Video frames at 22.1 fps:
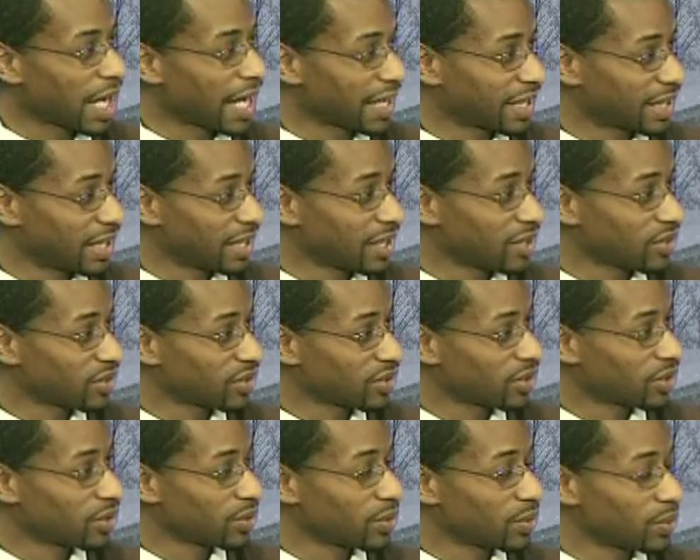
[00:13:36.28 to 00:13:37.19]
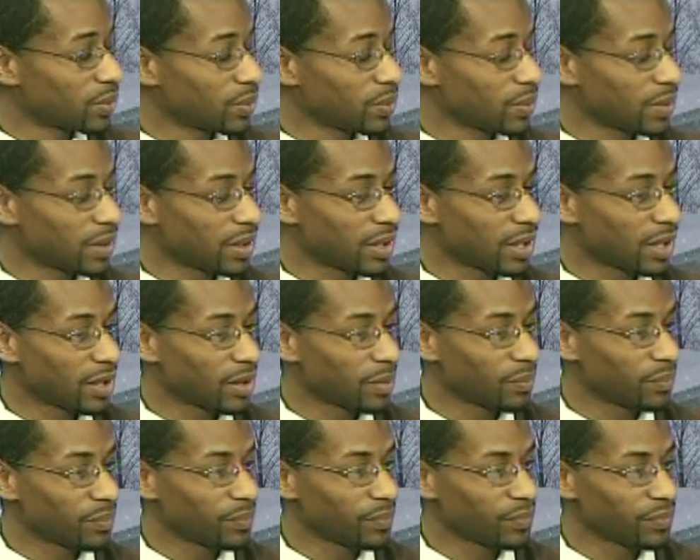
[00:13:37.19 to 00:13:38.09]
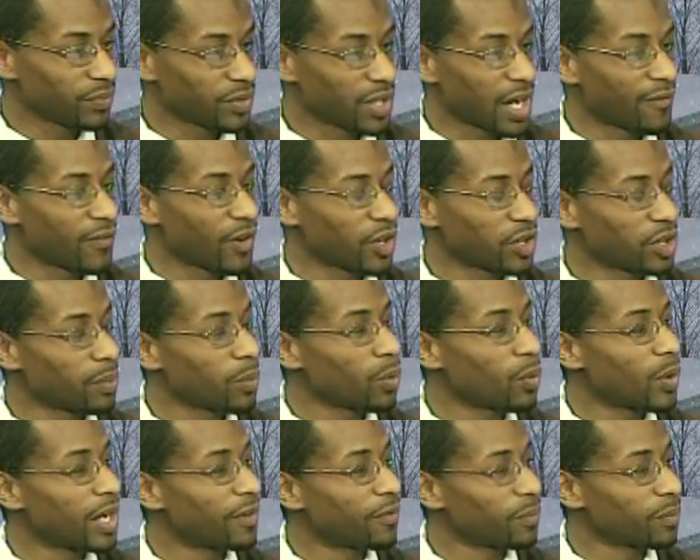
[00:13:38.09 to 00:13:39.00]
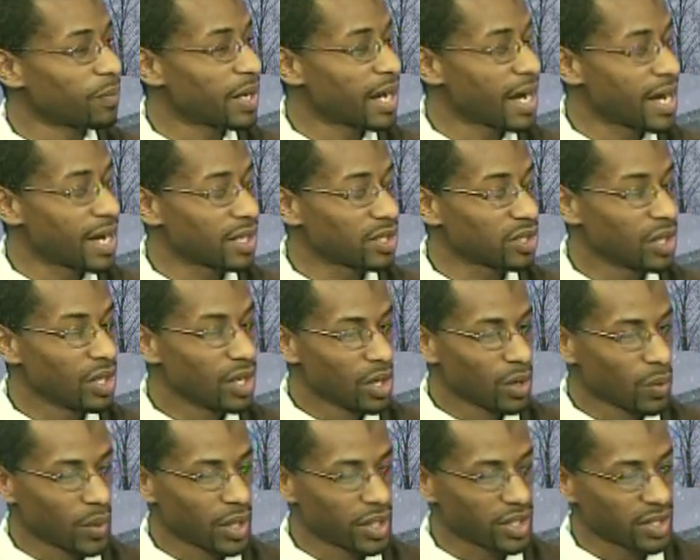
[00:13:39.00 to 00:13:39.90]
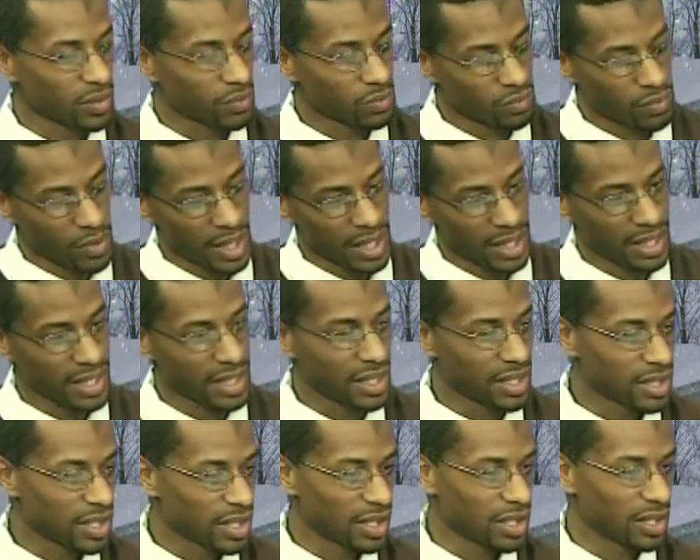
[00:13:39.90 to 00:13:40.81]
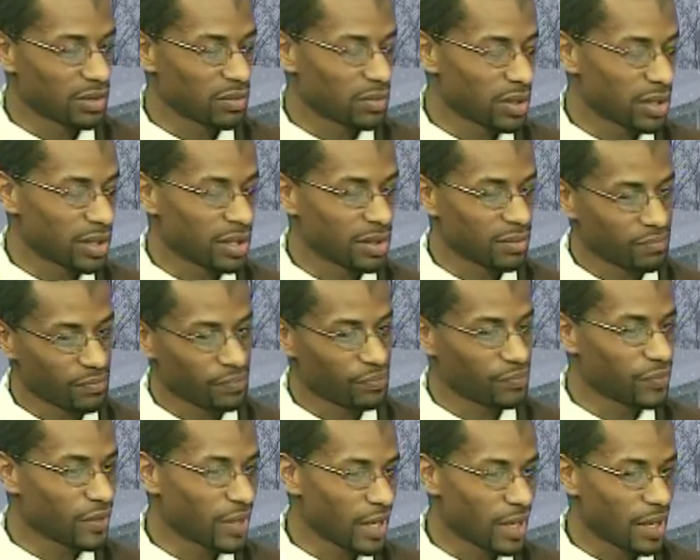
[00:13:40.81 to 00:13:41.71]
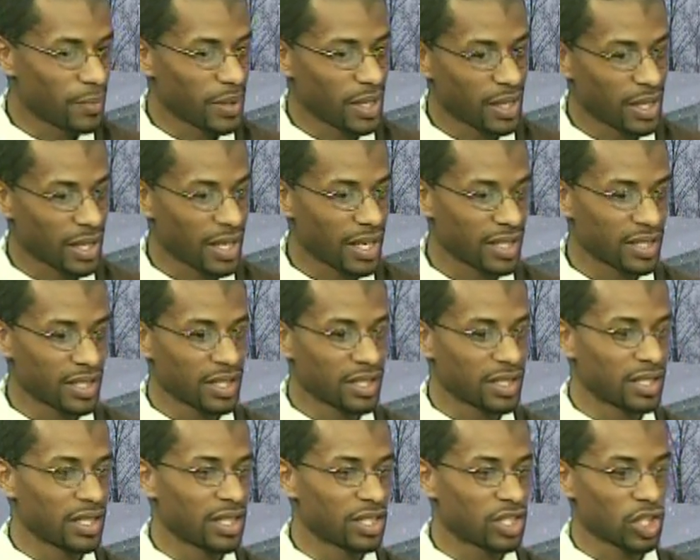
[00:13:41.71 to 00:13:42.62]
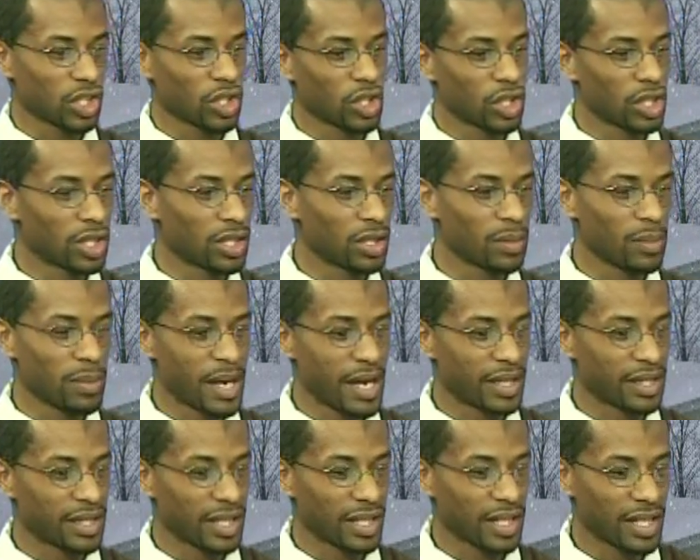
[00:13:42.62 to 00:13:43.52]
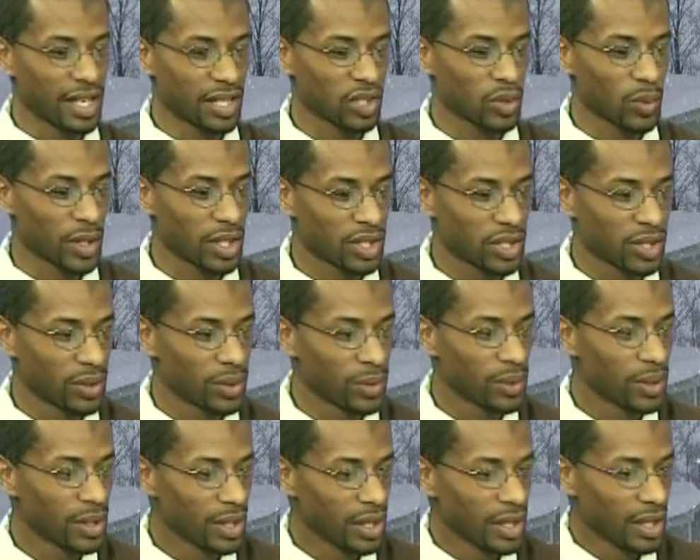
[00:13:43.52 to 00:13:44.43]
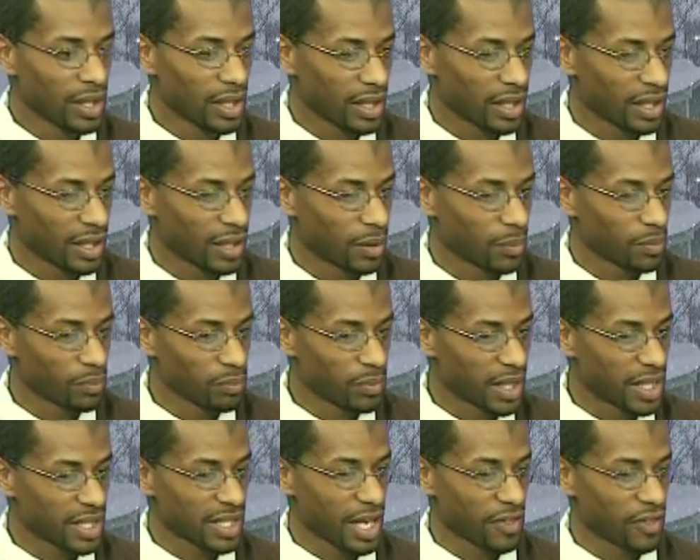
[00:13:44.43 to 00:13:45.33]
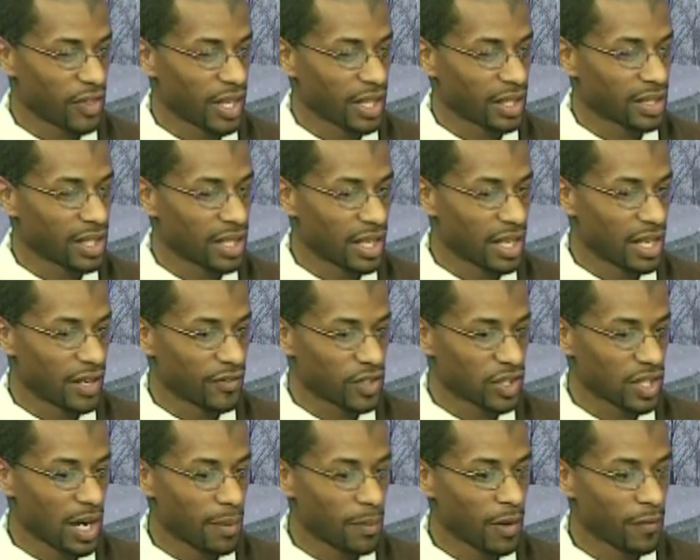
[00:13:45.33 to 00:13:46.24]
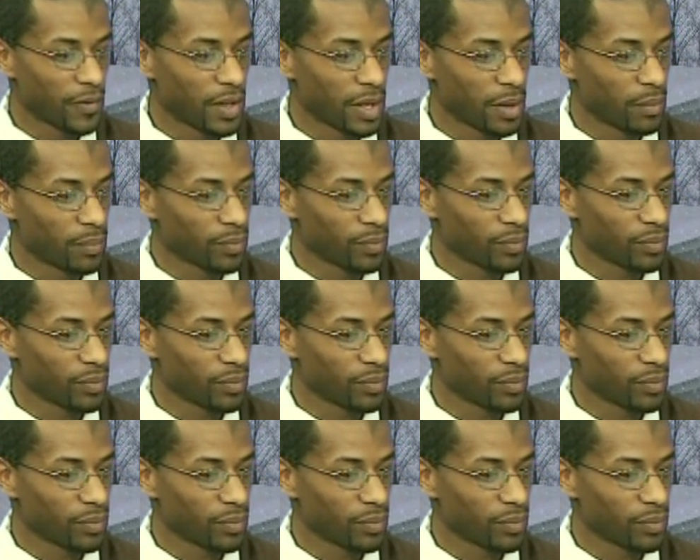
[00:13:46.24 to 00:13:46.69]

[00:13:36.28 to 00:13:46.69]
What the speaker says: like this to divert them away from gangs, which really is, I guess it's a good and a bad thing, catch-22, because I think that if some